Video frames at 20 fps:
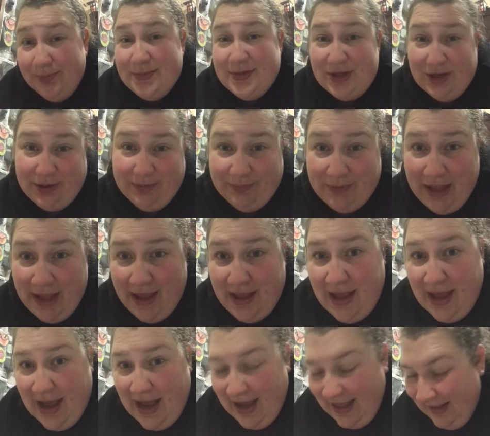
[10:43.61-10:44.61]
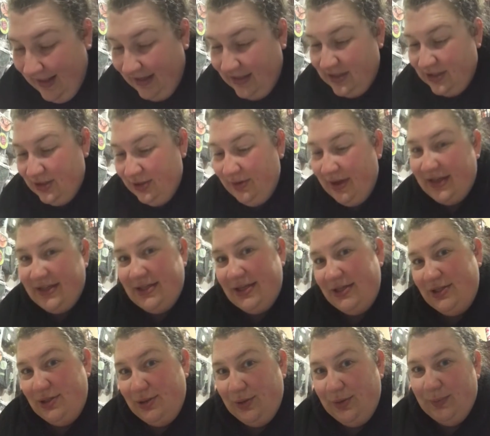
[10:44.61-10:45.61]
So I like to do it
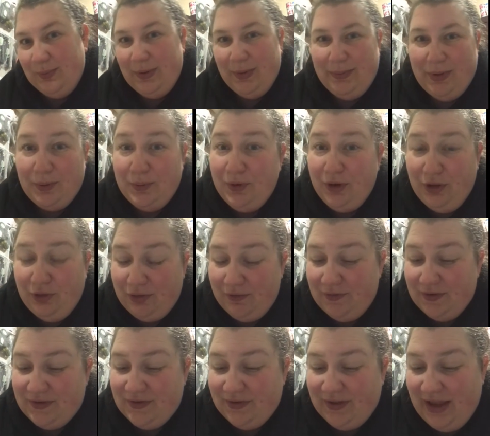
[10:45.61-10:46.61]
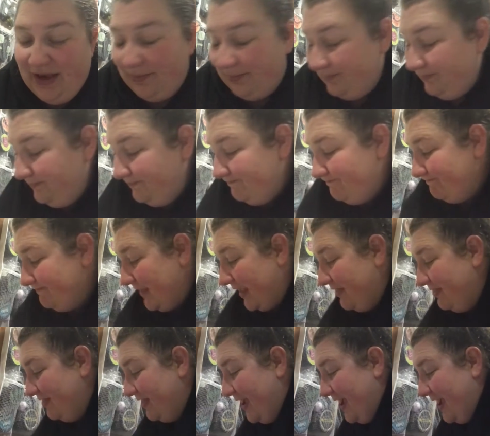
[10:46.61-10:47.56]
to promote youthful skin. And